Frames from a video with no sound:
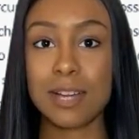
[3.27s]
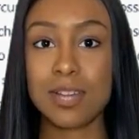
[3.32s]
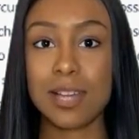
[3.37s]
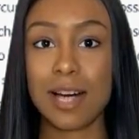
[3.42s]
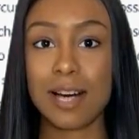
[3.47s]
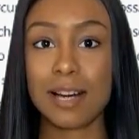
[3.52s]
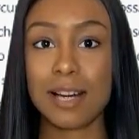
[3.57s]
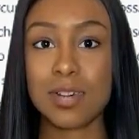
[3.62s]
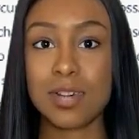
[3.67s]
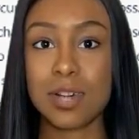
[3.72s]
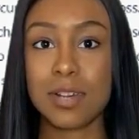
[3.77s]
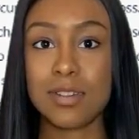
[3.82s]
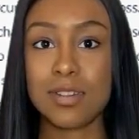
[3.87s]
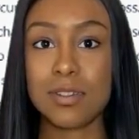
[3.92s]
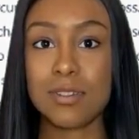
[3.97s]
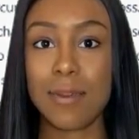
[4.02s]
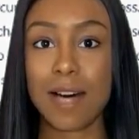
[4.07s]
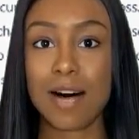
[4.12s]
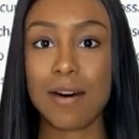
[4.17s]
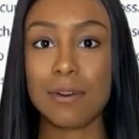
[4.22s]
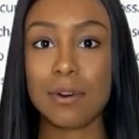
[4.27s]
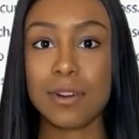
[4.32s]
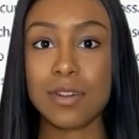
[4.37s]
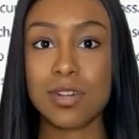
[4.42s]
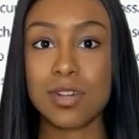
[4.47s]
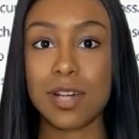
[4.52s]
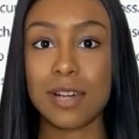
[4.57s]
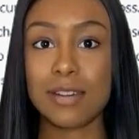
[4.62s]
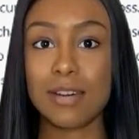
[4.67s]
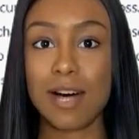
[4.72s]

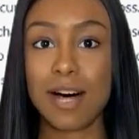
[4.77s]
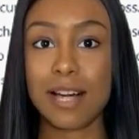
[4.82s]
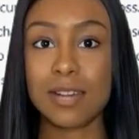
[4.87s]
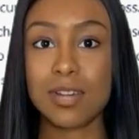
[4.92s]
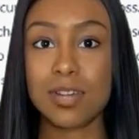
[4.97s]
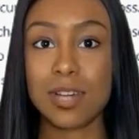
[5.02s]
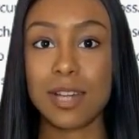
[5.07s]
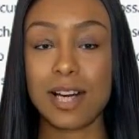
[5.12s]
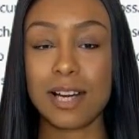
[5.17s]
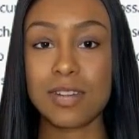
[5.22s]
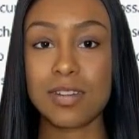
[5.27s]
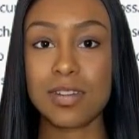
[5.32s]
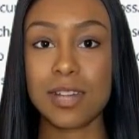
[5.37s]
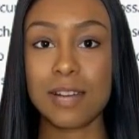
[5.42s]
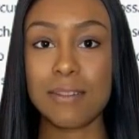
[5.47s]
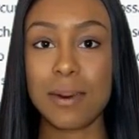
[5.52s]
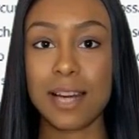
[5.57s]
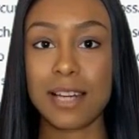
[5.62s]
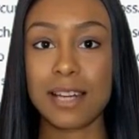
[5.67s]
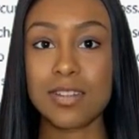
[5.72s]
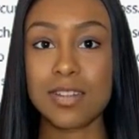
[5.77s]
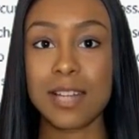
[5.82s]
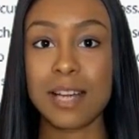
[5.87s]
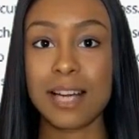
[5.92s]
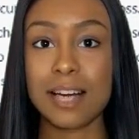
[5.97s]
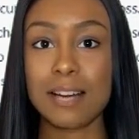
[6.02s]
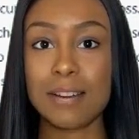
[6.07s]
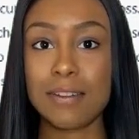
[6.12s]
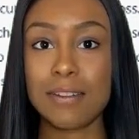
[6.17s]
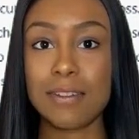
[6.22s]
intelligence-powered chatbot
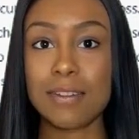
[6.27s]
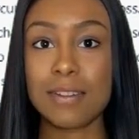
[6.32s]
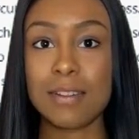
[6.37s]
ChatGPT,